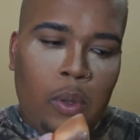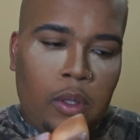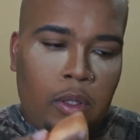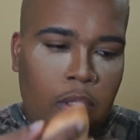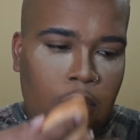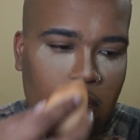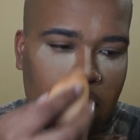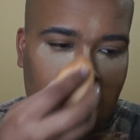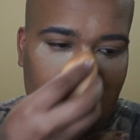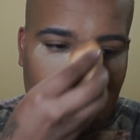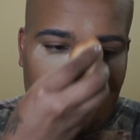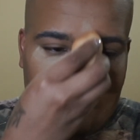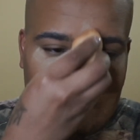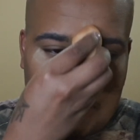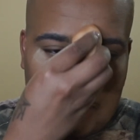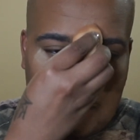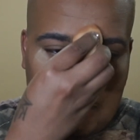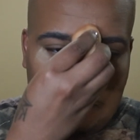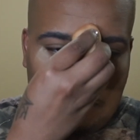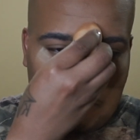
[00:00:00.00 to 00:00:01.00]
the things
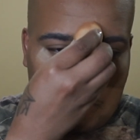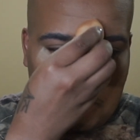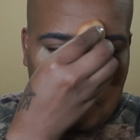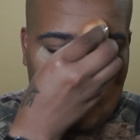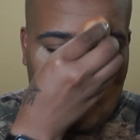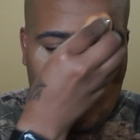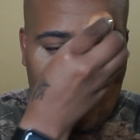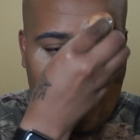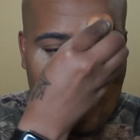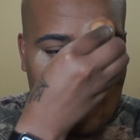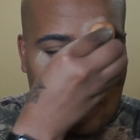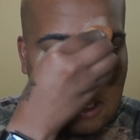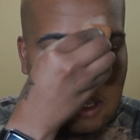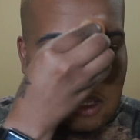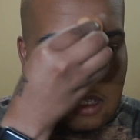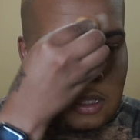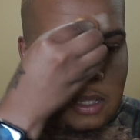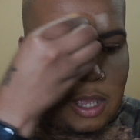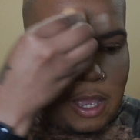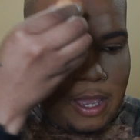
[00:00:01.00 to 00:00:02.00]
that I'm good
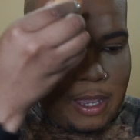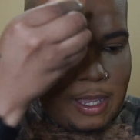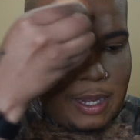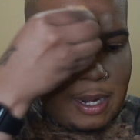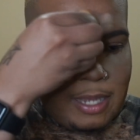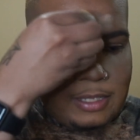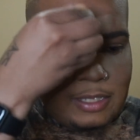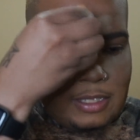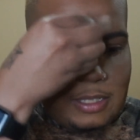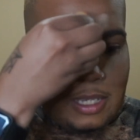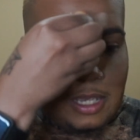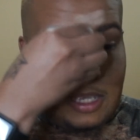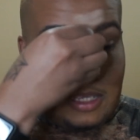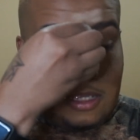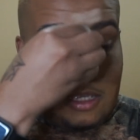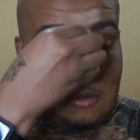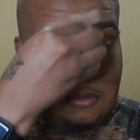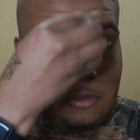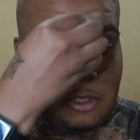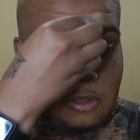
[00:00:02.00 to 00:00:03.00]
at, like, and I just can't
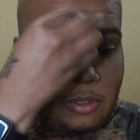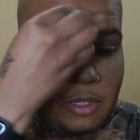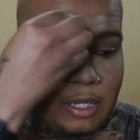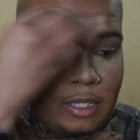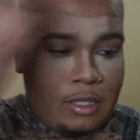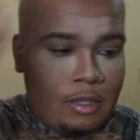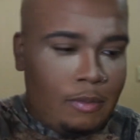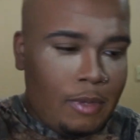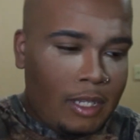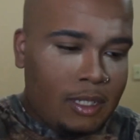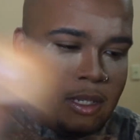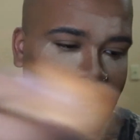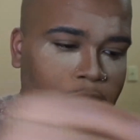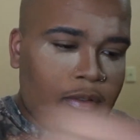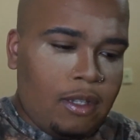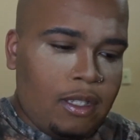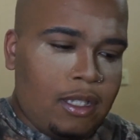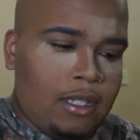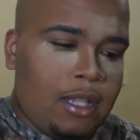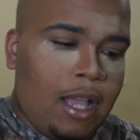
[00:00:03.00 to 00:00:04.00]
keep doing that to myself
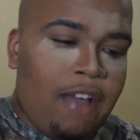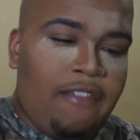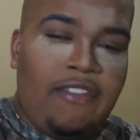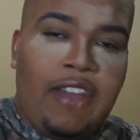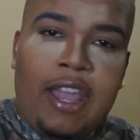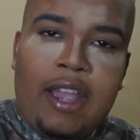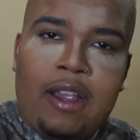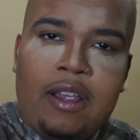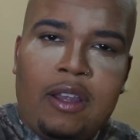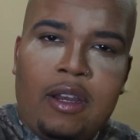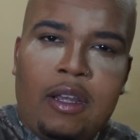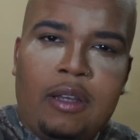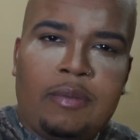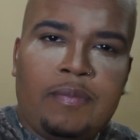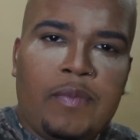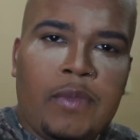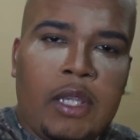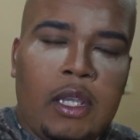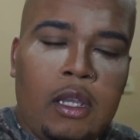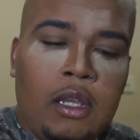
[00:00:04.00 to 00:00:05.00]
because it's not fair, you know.
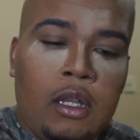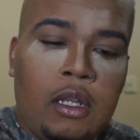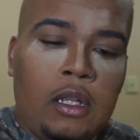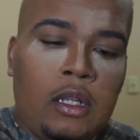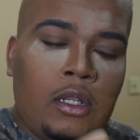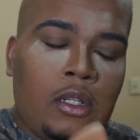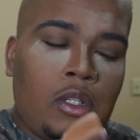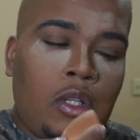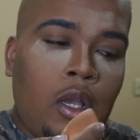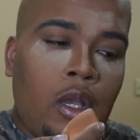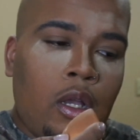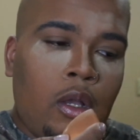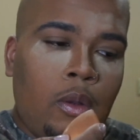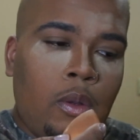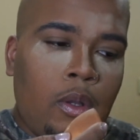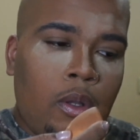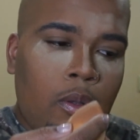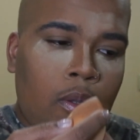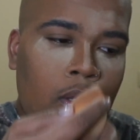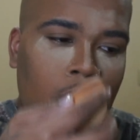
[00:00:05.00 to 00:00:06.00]
So
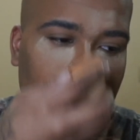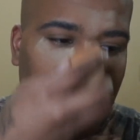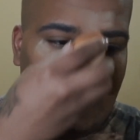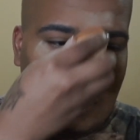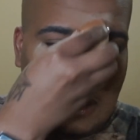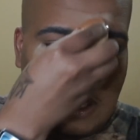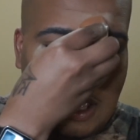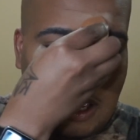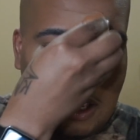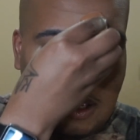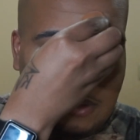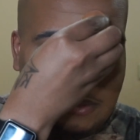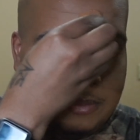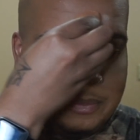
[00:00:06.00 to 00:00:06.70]
that